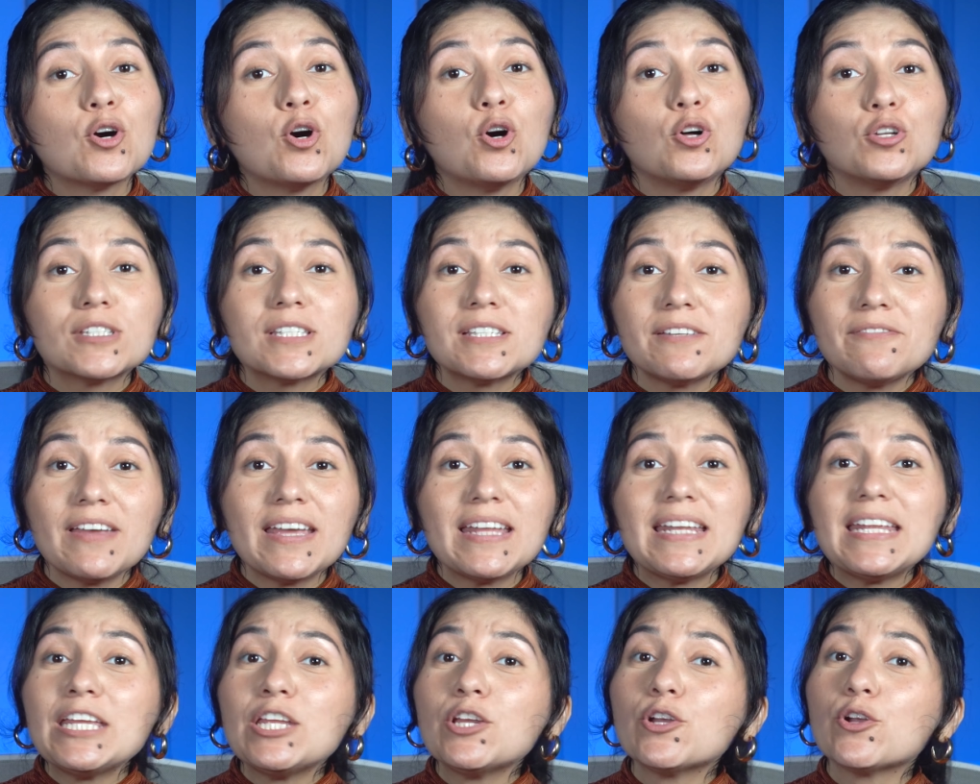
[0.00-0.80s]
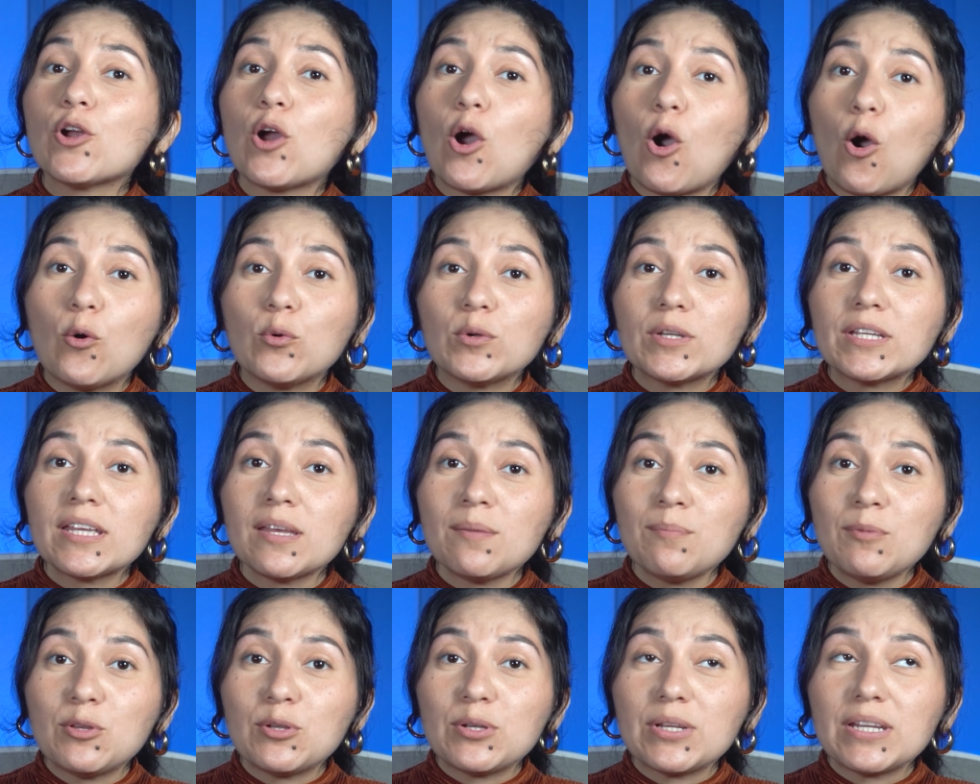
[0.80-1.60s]
cultivating your own
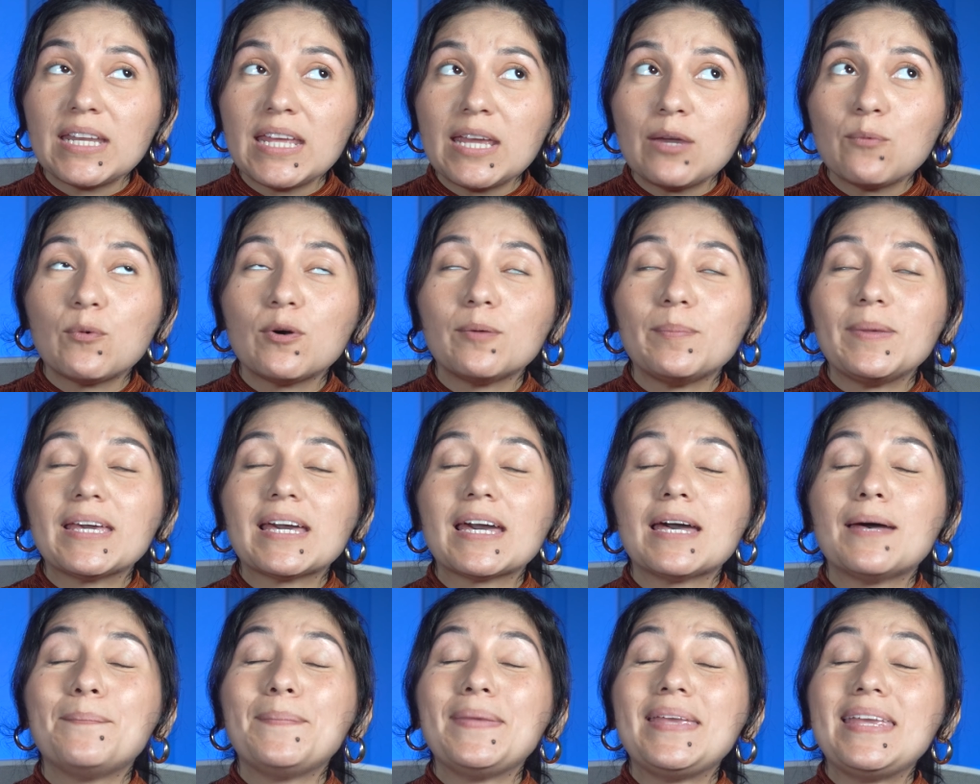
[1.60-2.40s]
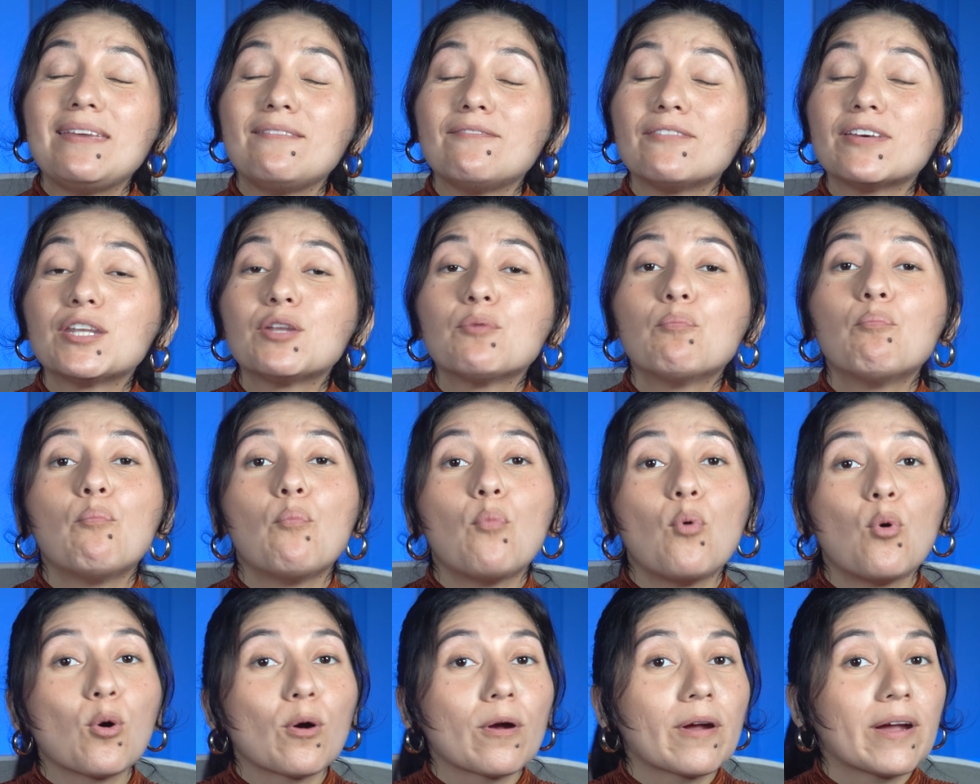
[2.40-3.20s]
community will become even
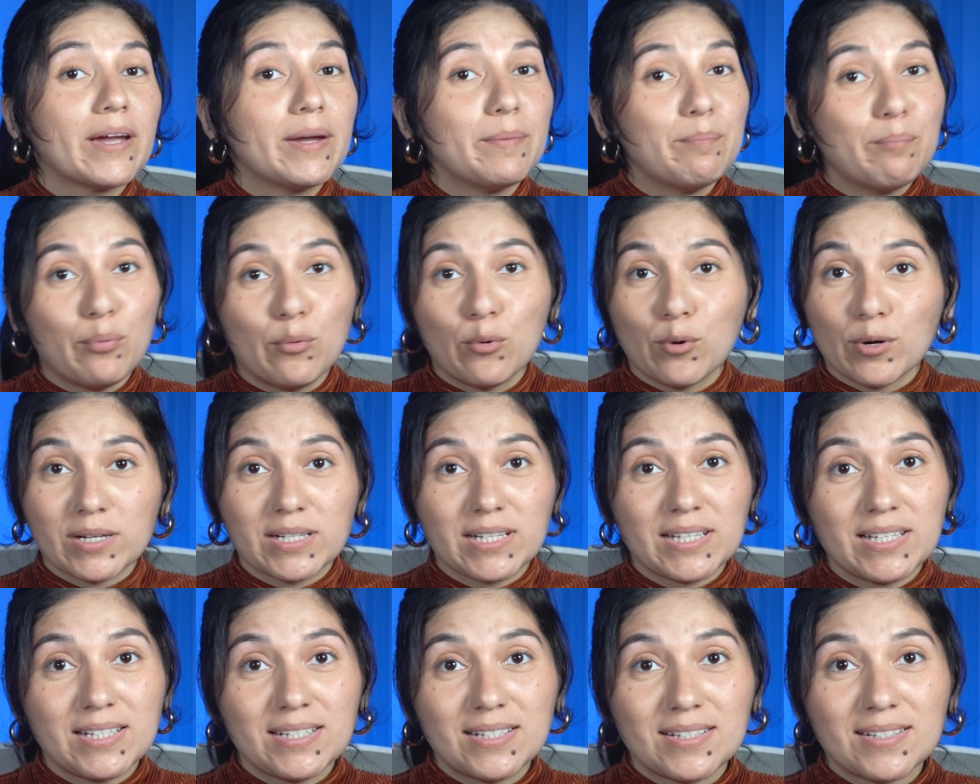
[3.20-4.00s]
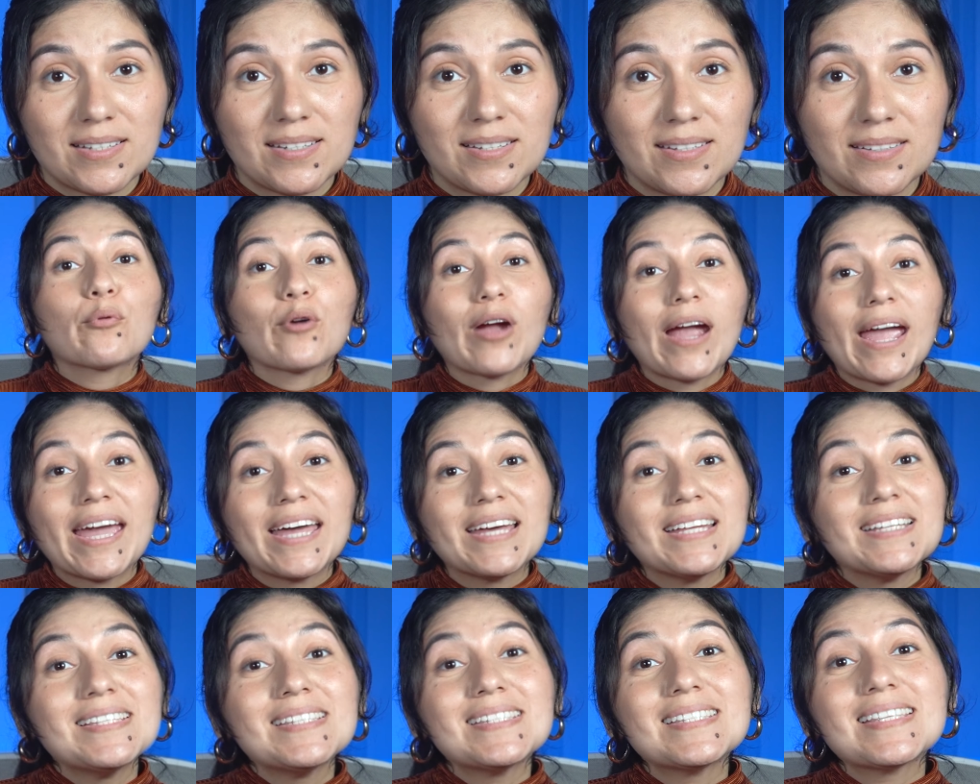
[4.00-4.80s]
more important.
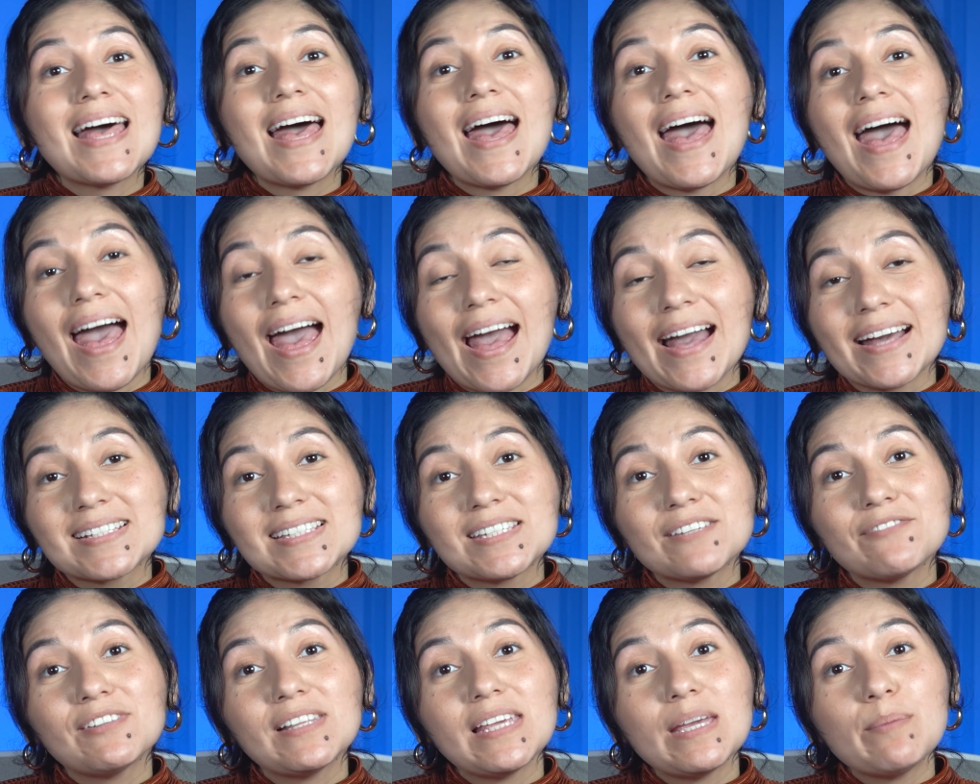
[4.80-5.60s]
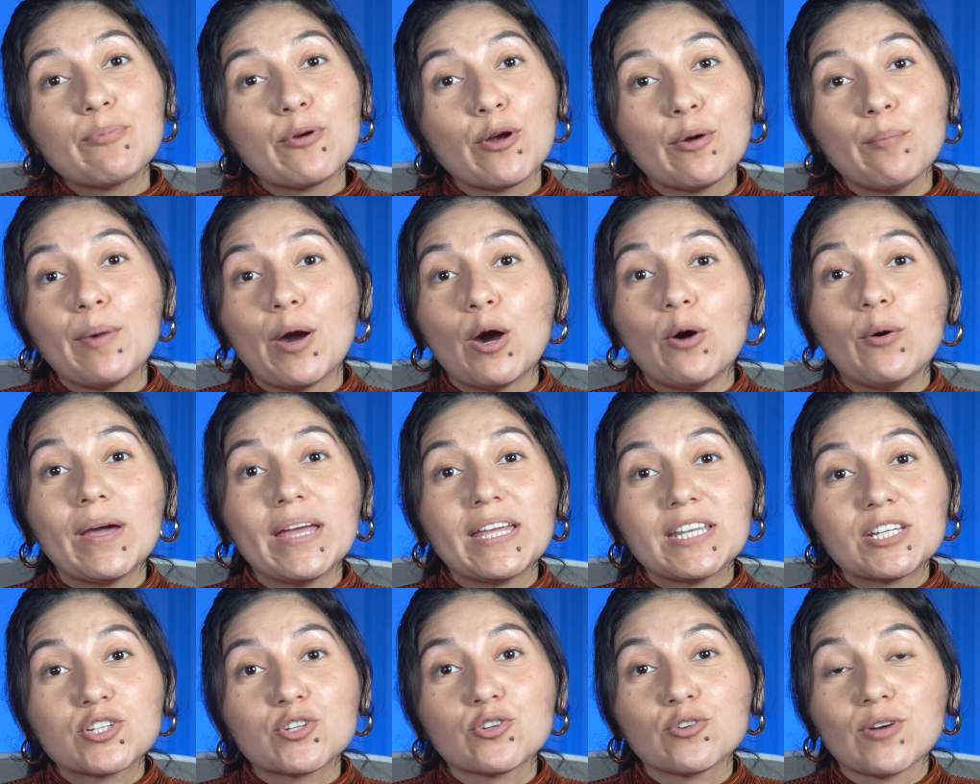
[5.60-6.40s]
Brands that actively promote
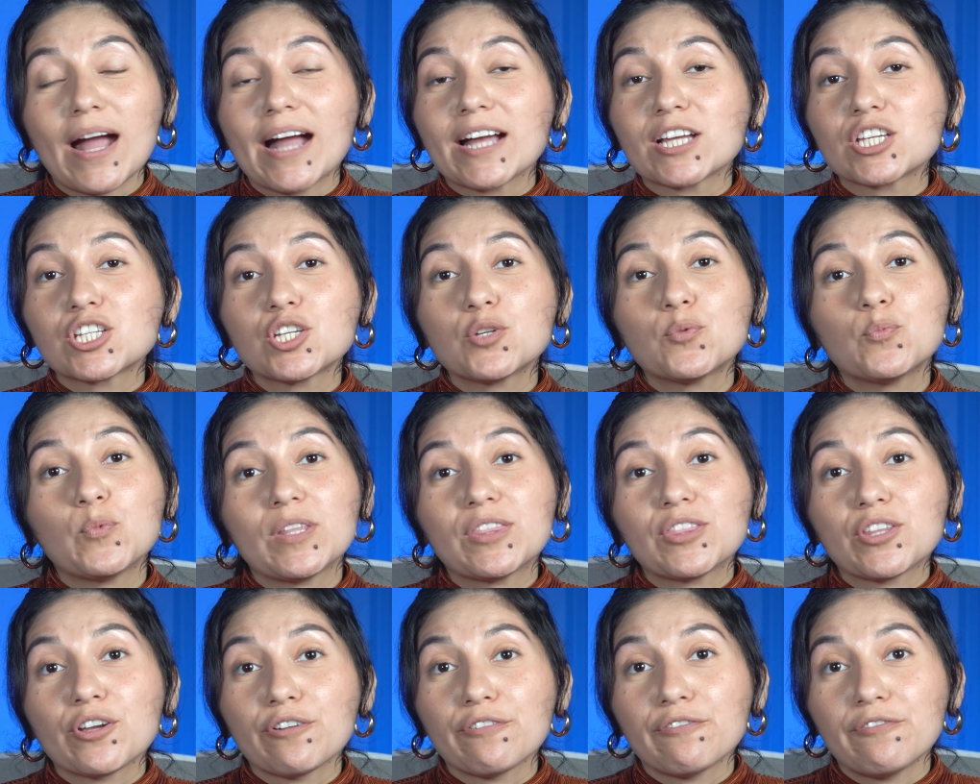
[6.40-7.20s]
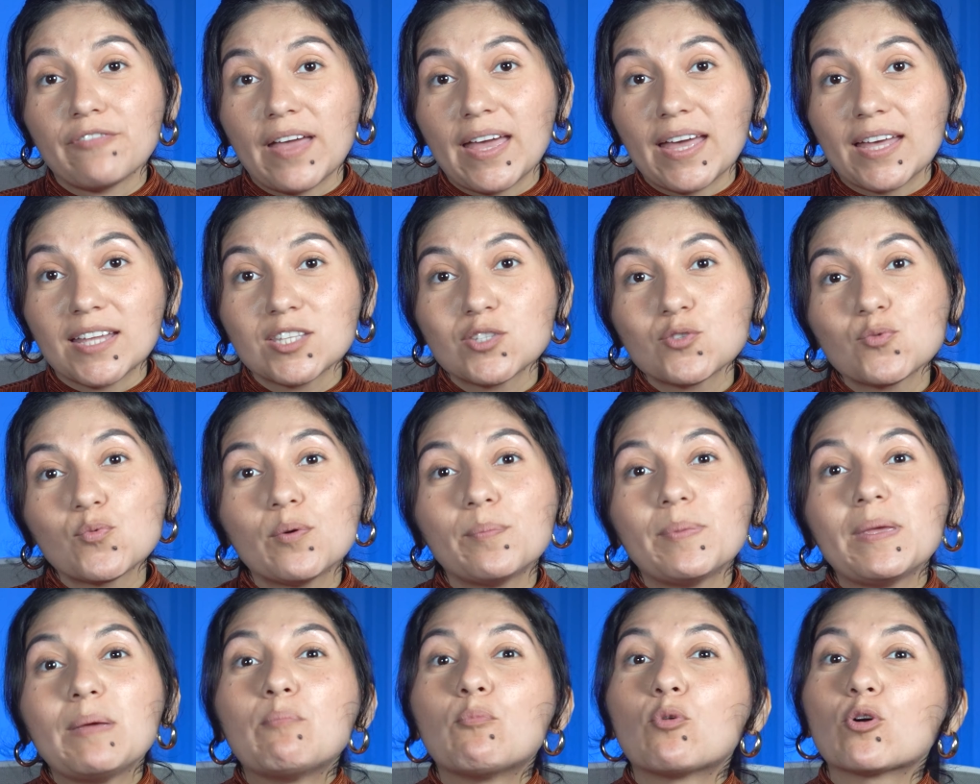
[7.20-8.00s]
interaction with their fans will
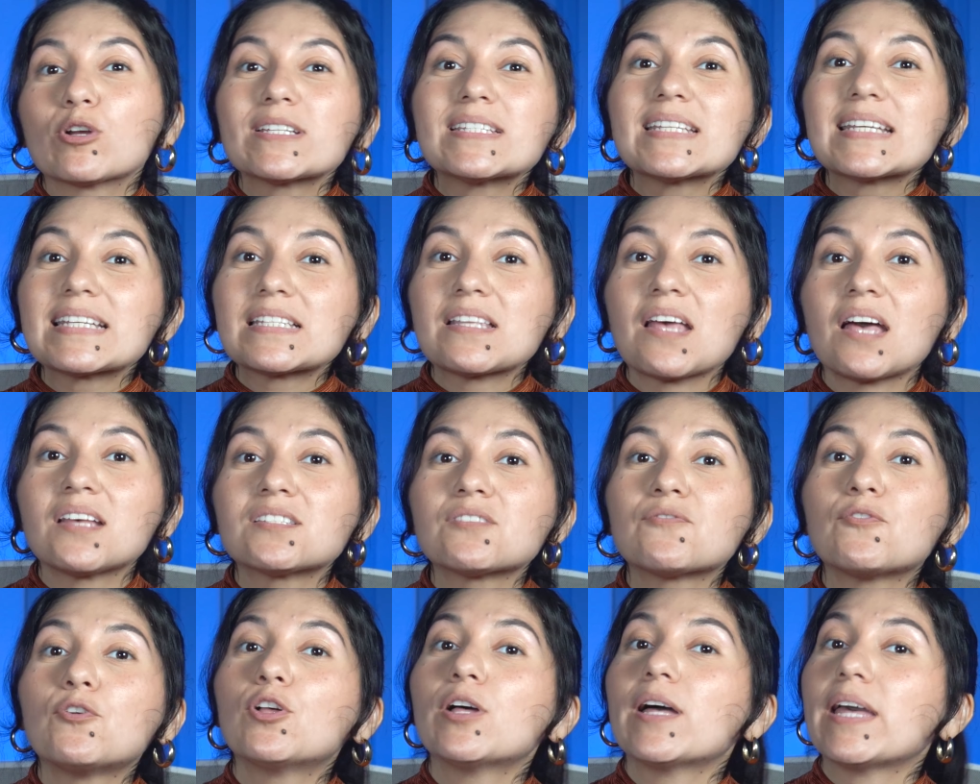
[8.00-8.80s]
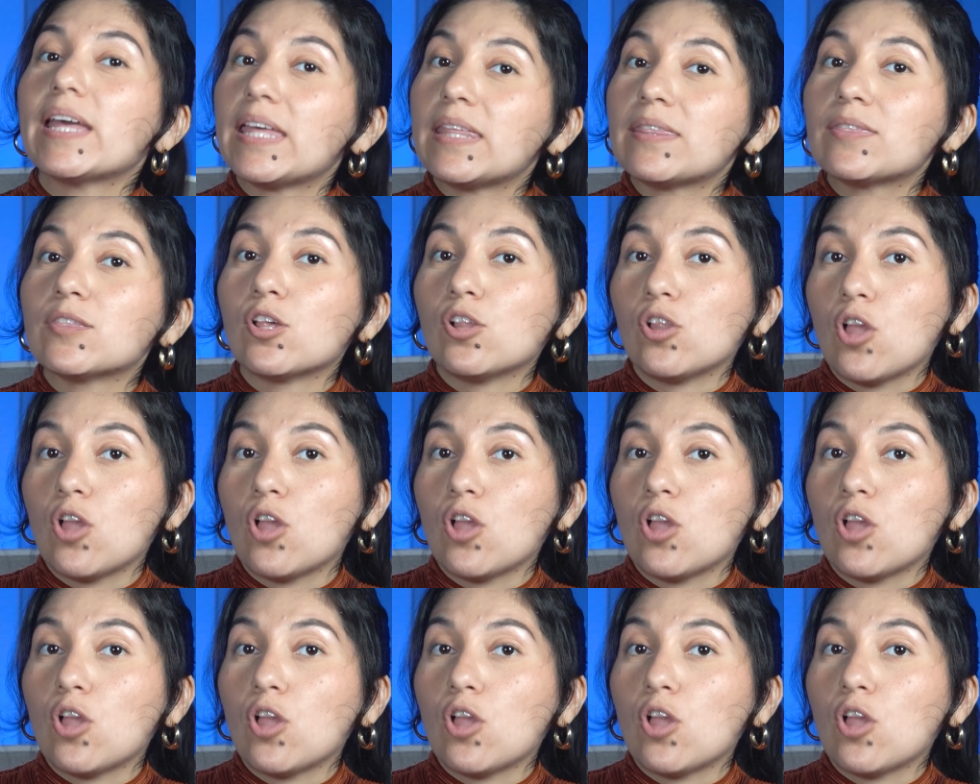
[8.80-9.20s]
be more successful in the